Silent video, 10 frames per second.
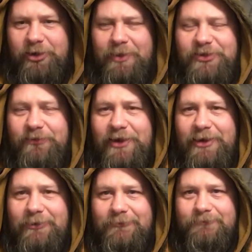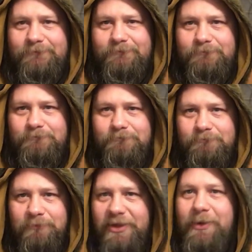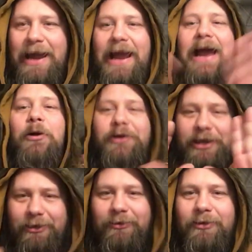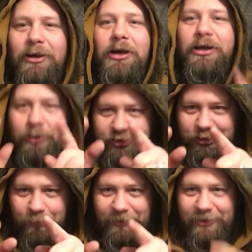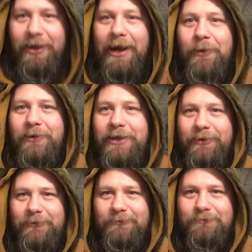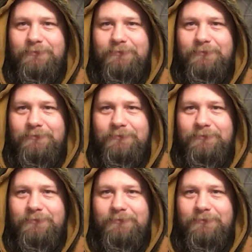to go by himself now? No, I don't care. You're stupid. I don't care.